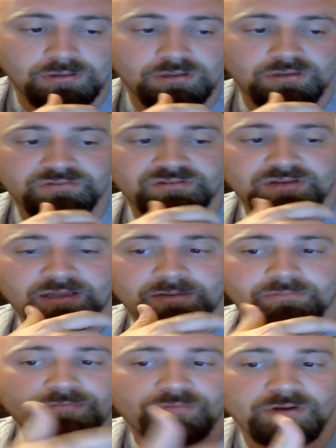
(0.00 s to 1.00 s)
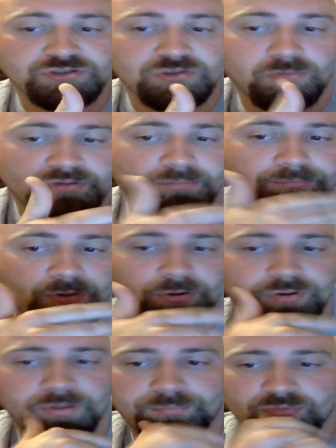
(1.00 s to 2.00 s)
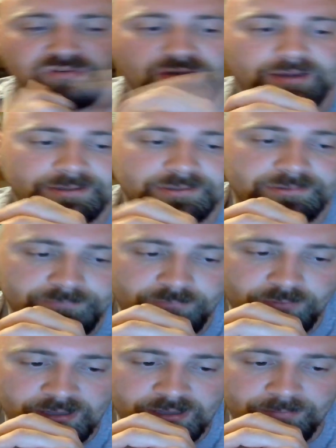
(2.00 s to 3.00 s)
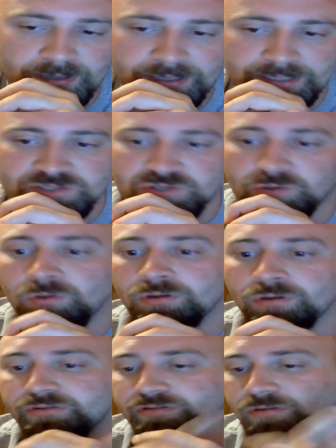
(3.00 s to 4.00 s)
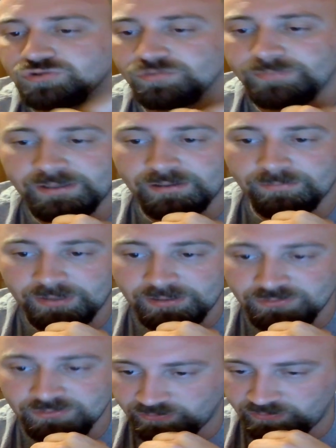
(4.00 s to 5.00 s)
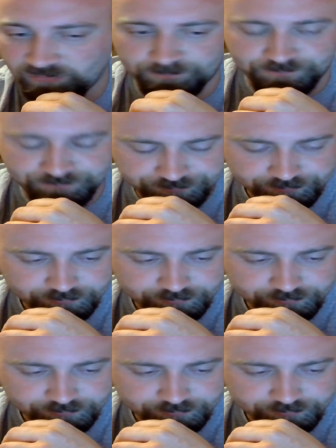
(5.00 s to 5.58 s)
a slight refresher on what the build-up was like for that match on our social media pages.